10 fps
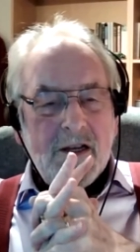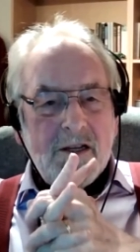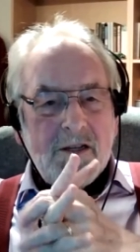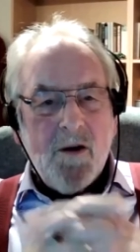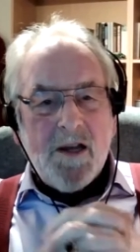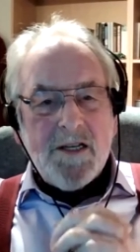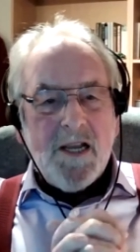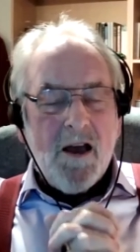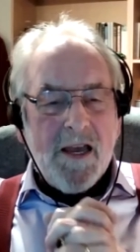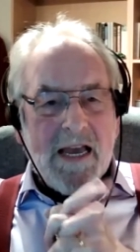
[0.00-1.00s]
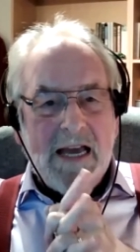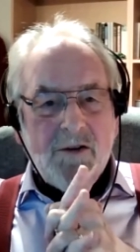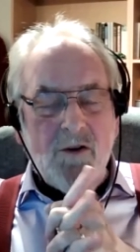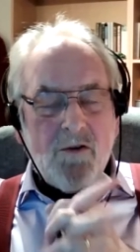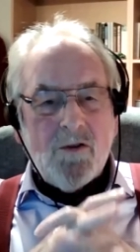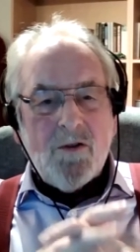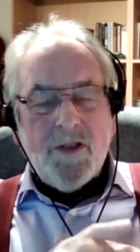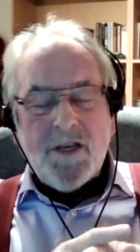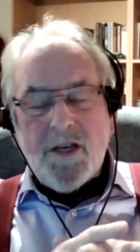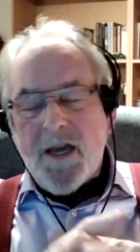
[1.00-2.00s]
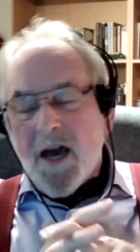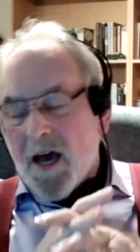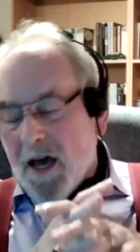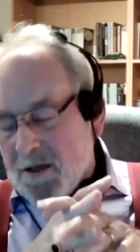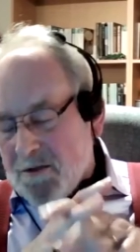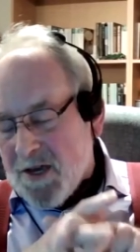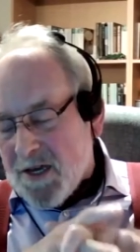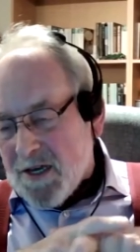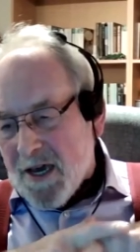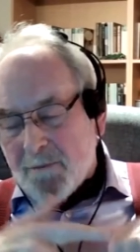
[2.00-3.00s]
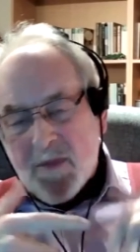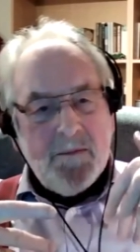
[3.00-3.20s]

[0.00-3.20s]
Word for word: So I, I had all the, uh, the uh,